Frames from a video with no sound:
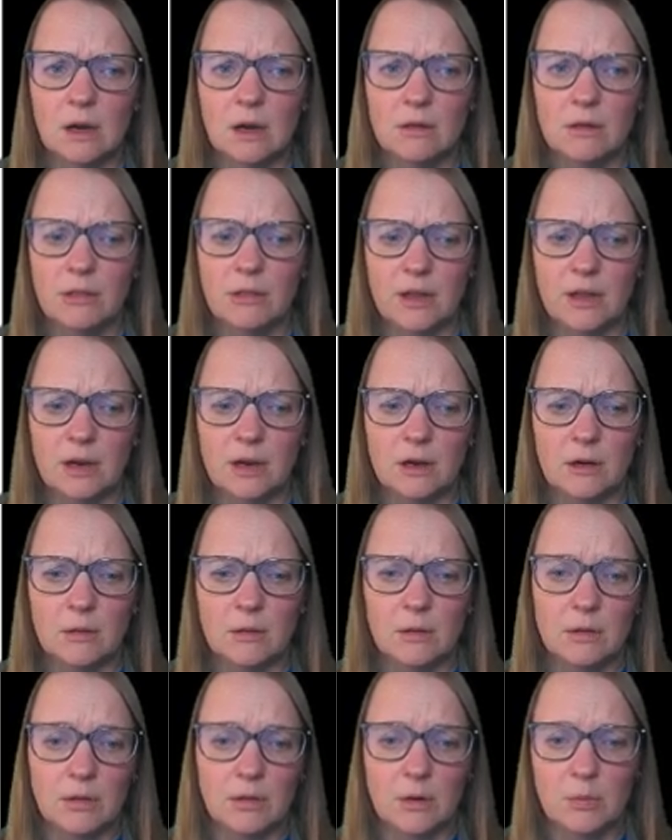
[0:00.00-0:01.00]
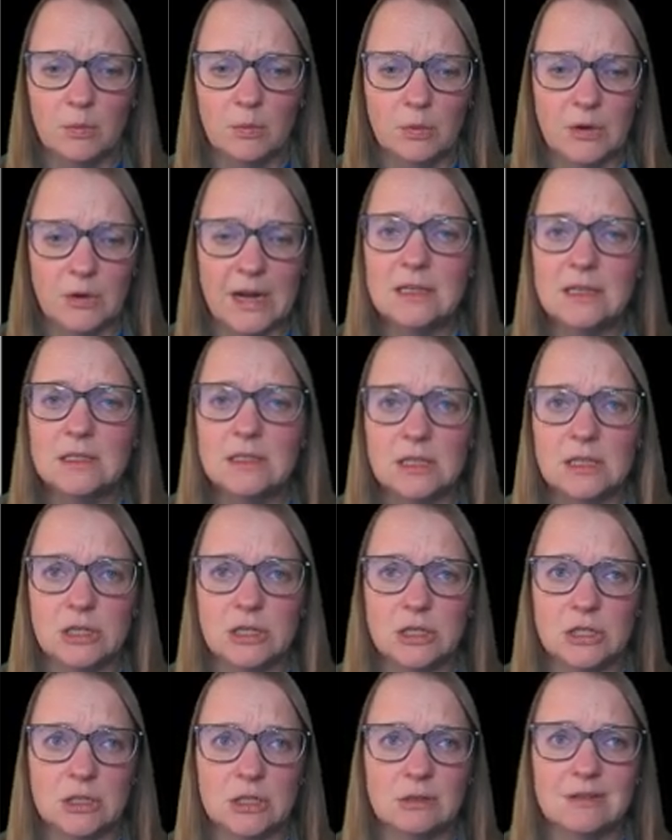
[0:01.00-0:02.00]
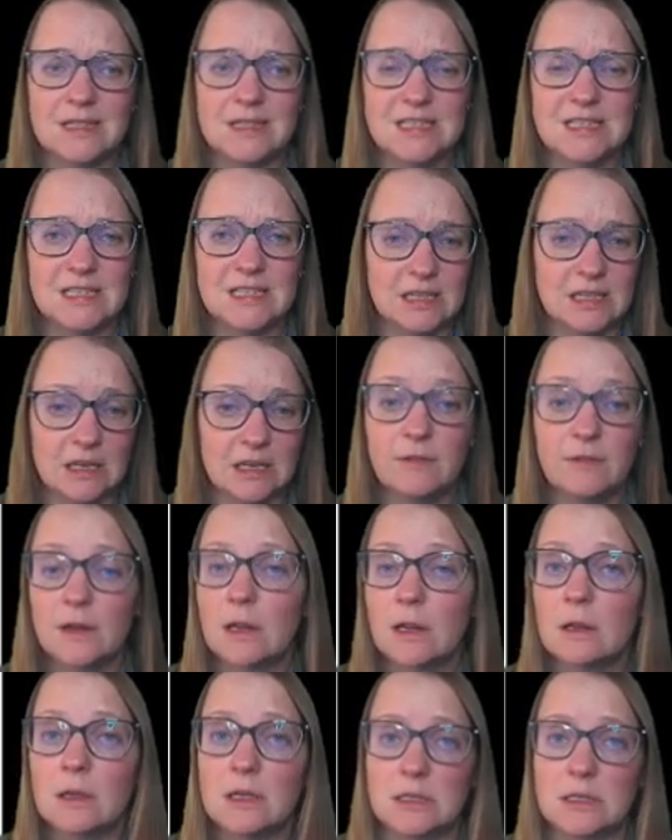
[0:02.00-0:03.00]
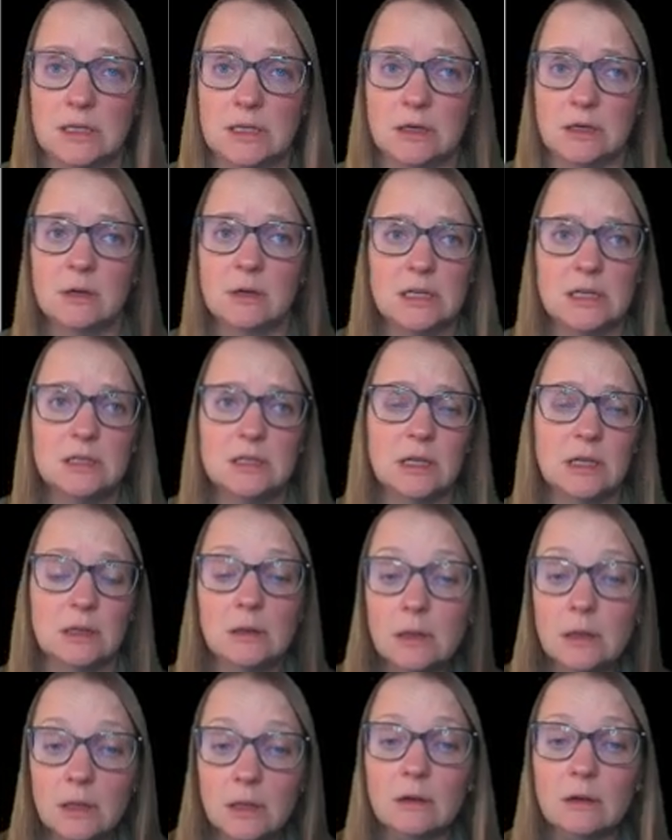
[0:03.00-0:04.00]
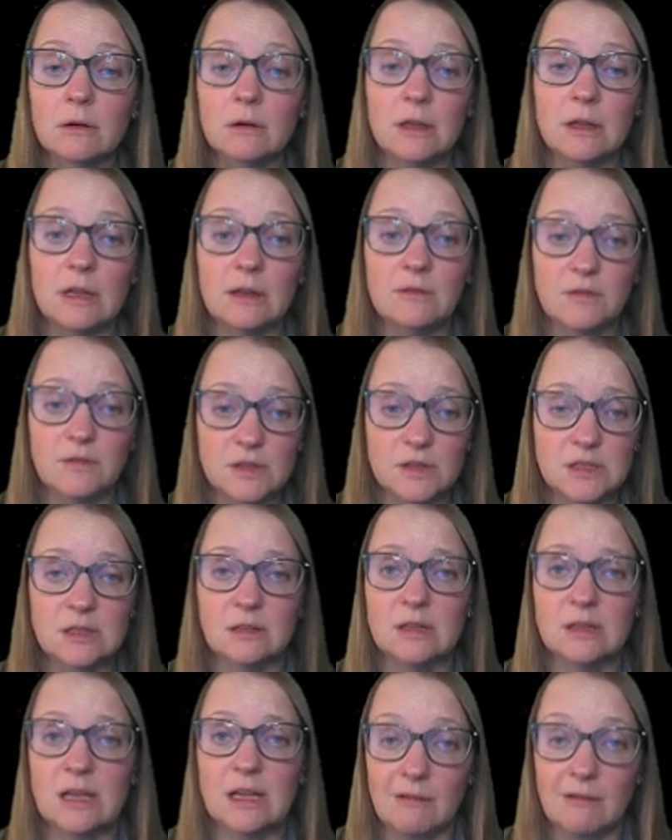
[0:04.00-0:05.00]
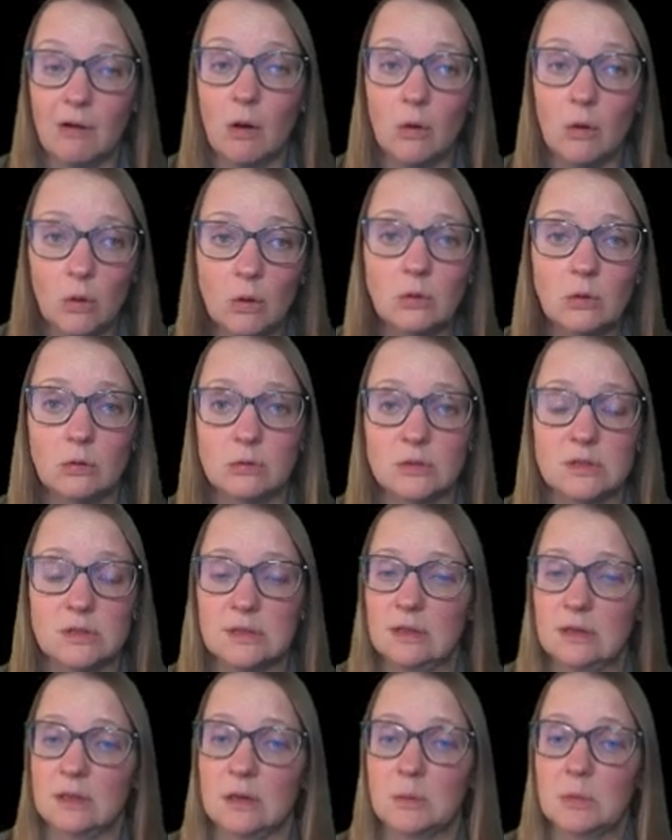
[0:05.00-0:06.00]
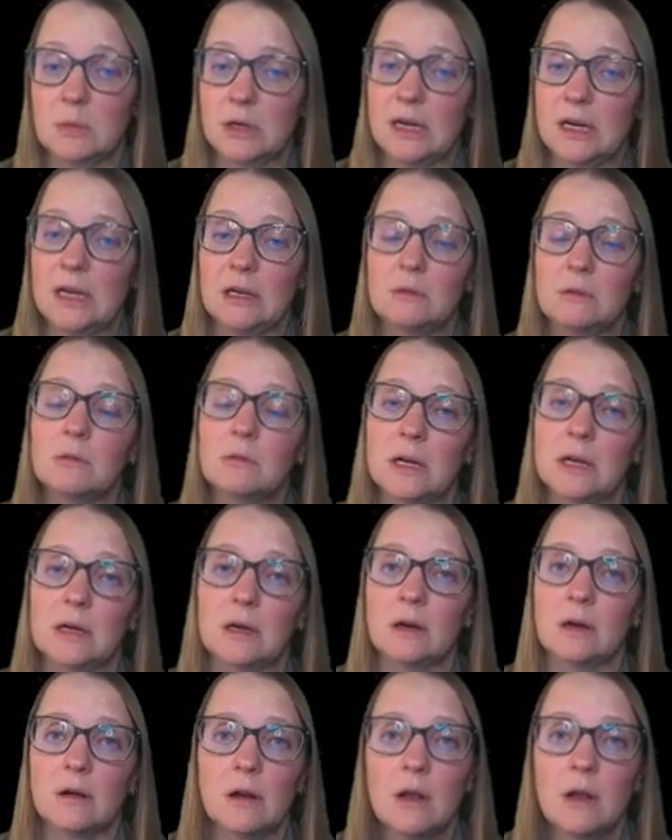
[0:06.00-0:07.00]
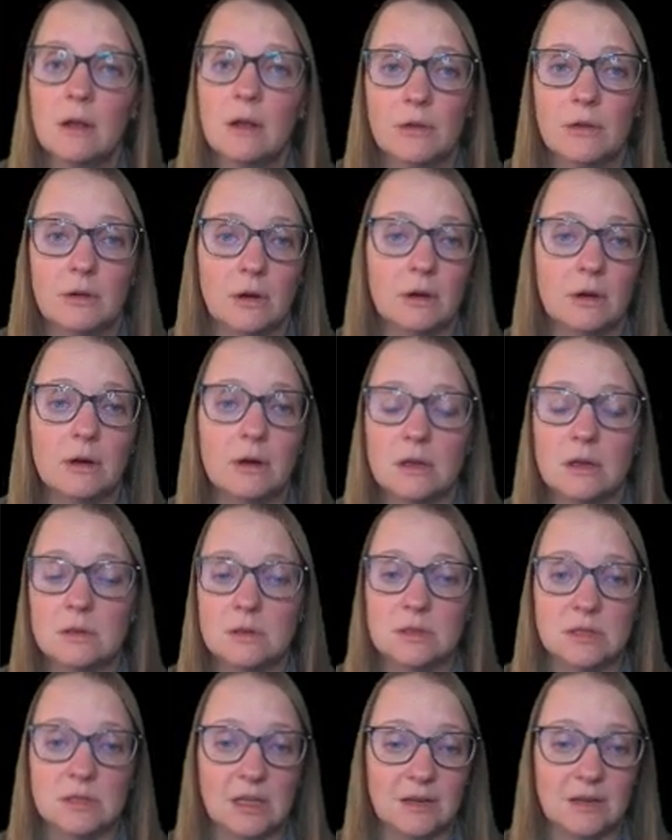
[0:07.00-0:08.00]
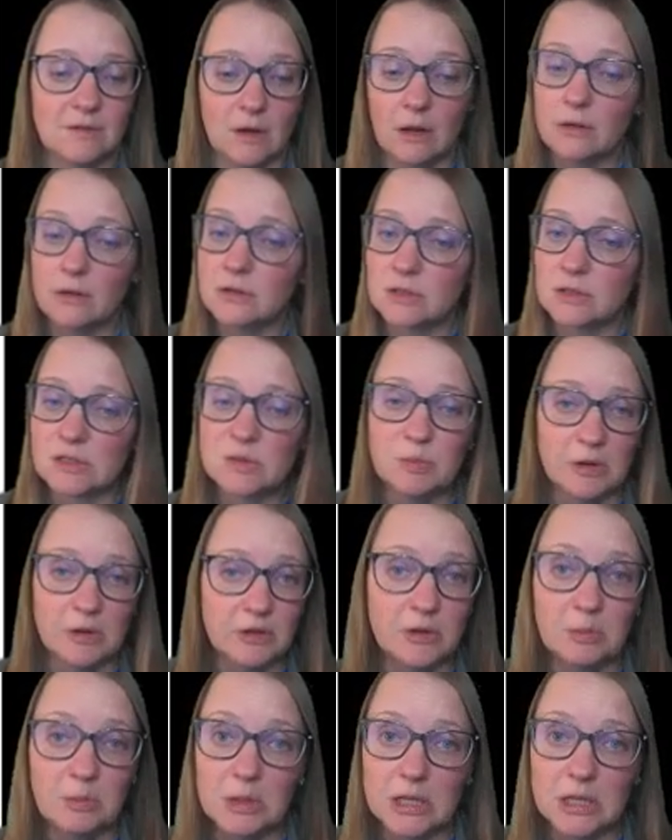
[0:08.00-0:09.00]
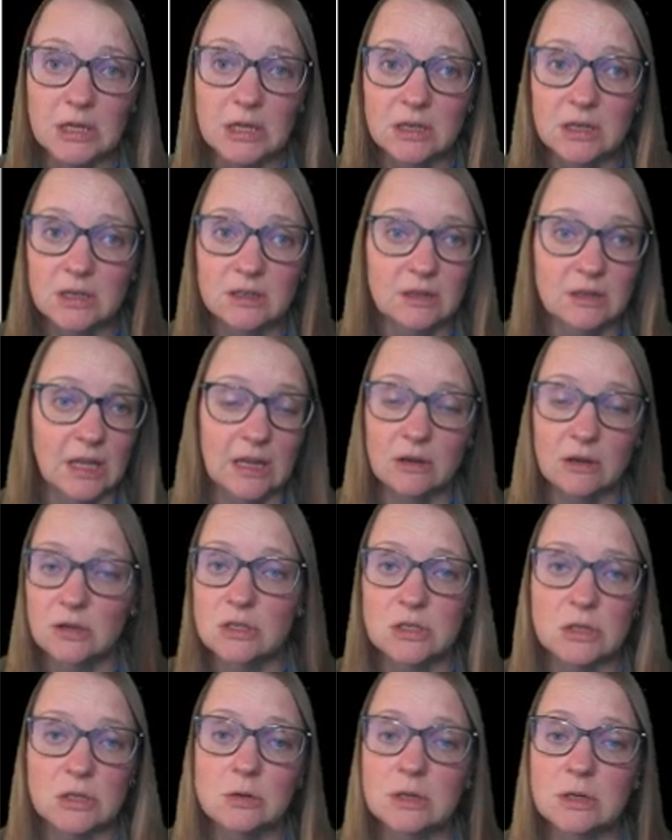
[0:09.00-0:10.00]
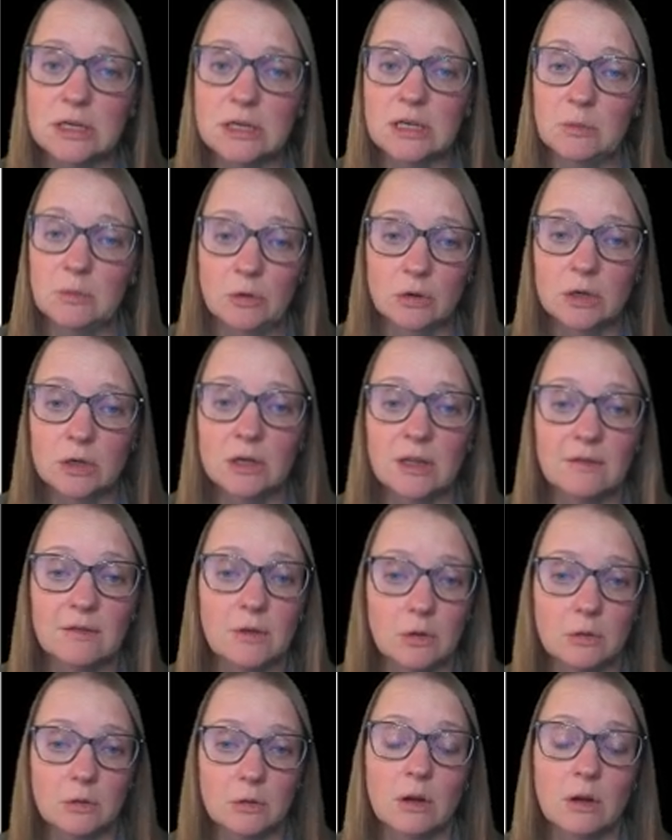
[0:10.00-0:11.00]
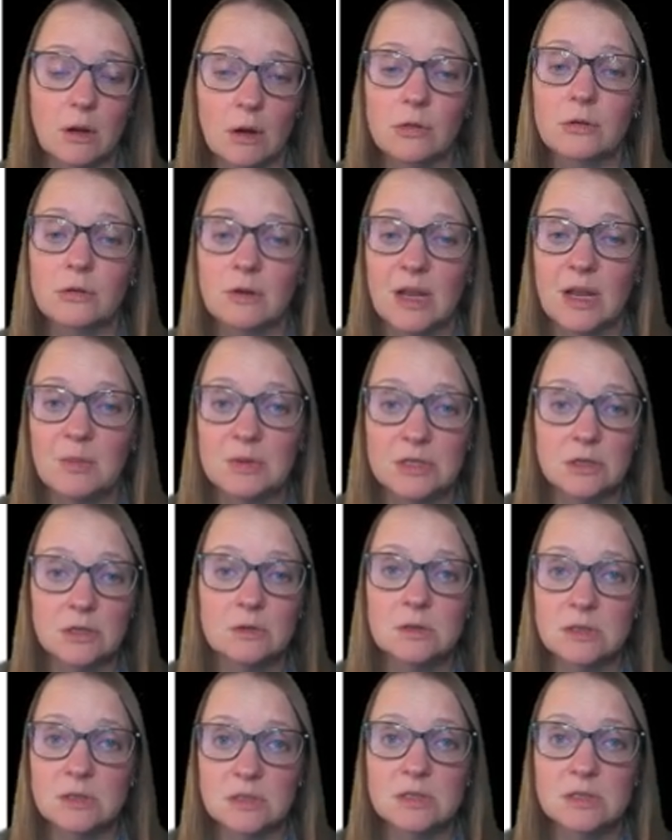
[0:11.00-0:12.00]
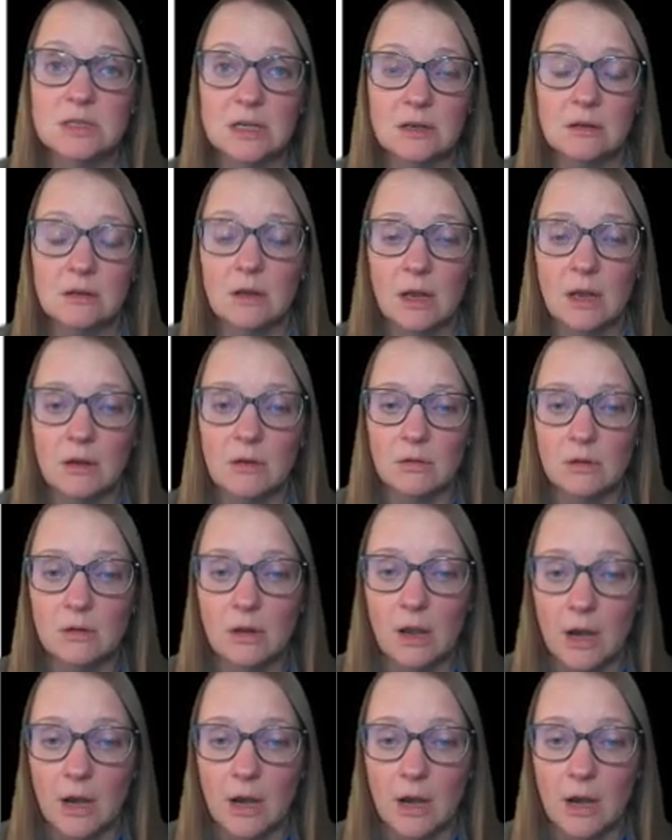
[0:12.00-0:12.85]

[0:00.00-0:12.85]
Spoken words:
their brain tissue is significantly decreased. They literally physically have holes in their brain where the neurons, they've all just pulled the plug and they couldn't do it anymore. They've gone through apoptosis, and